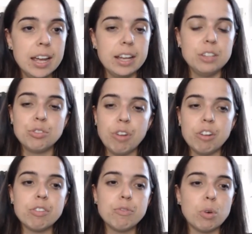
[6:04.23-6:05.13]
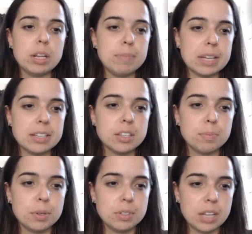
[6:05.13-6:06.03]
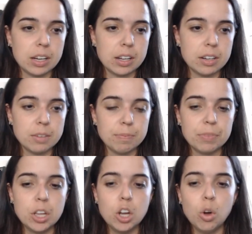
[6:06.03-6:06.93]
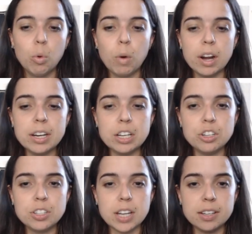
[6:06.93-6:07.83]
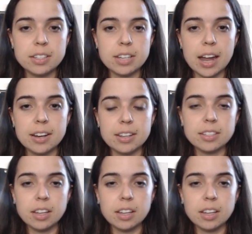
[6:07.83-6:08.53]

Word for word: is three hundred forty meters per second. What I need you to understand is,